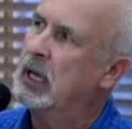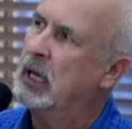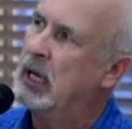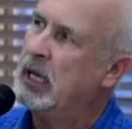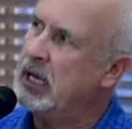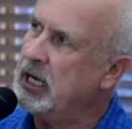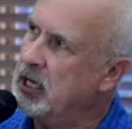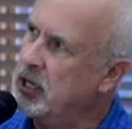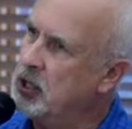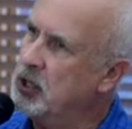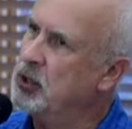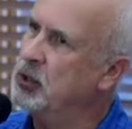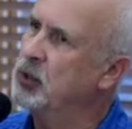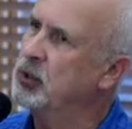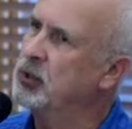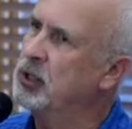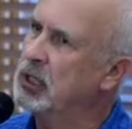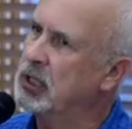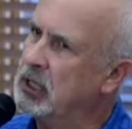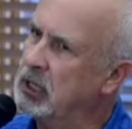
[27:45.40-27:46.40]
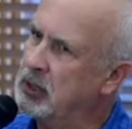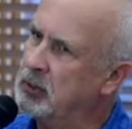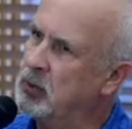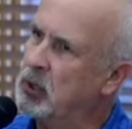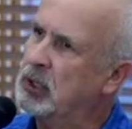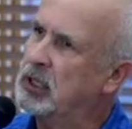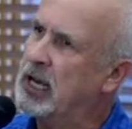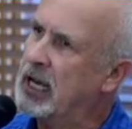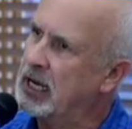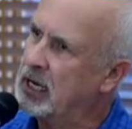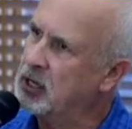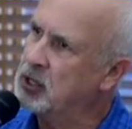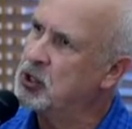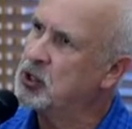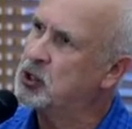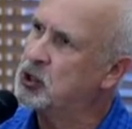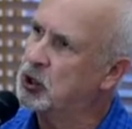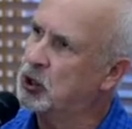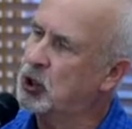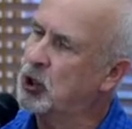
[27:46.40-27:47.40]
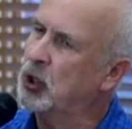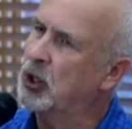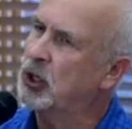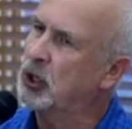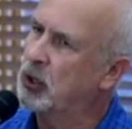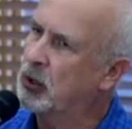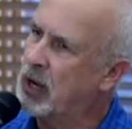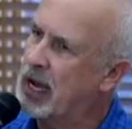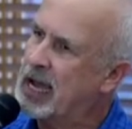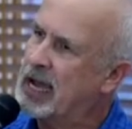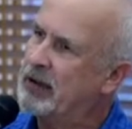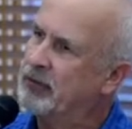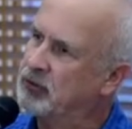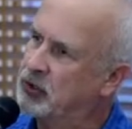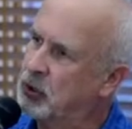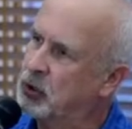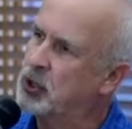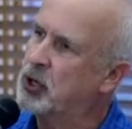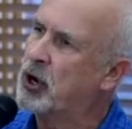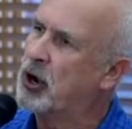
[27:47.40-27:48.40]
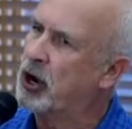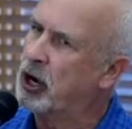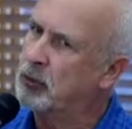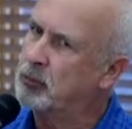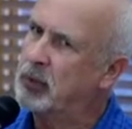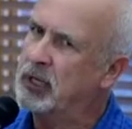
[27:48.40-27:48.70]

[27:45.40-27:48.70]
he knew that he would get into Chicago after dark,